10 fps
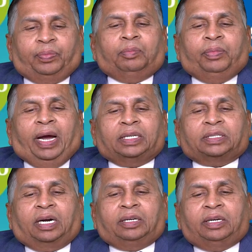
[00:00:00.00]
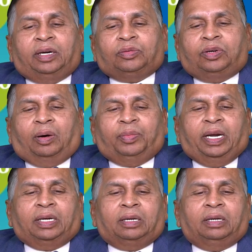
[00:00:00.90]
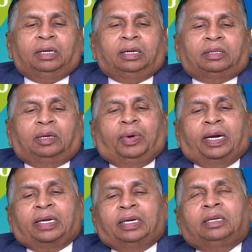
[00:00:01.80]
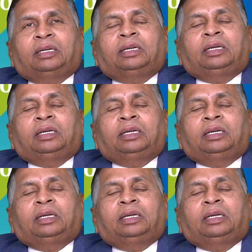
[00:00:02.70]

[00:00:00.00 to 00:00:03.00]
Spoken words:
Banks continue to dominate the market